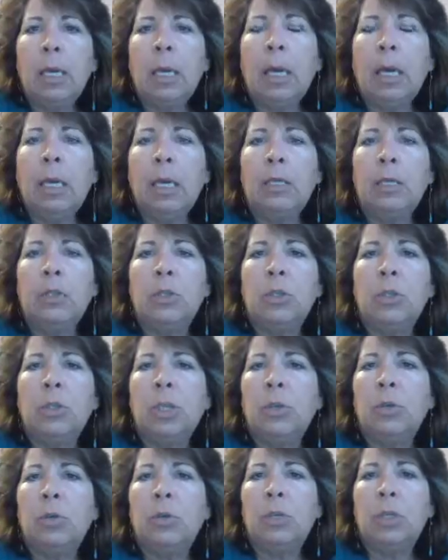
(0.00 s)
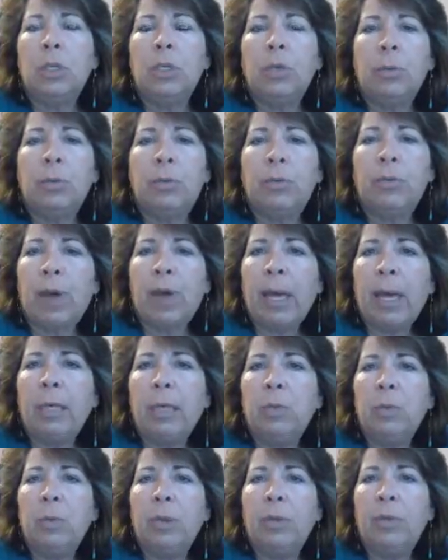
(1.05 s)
and he or she could provide you